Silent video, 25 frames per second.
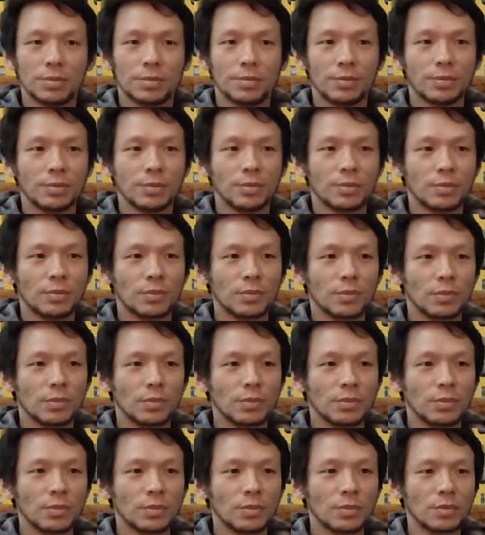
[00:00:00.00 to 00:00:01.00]

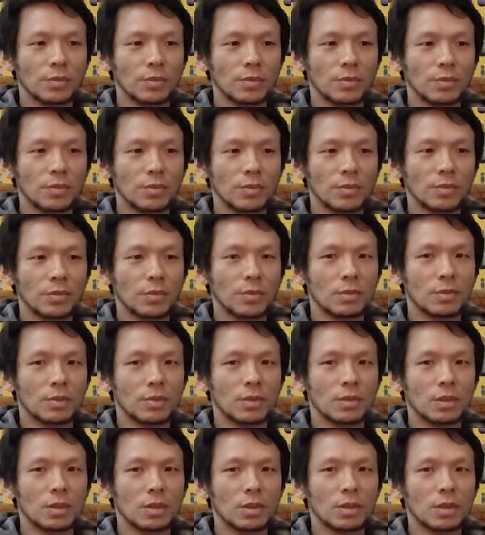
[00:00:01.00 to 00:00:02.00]

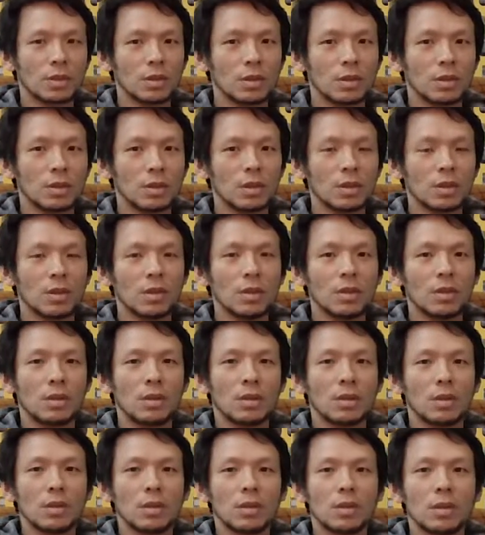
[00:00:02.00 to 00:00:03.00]

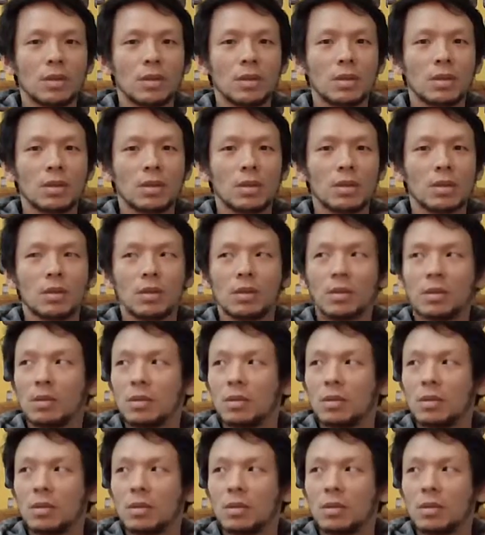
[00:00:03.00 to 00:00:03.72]
(no one is talking)